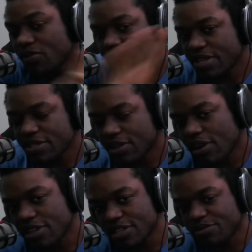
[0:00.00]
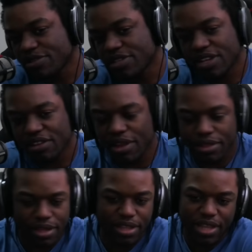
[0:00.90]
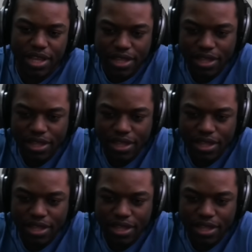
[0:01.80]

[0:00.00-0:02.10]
of these cards in particular, I think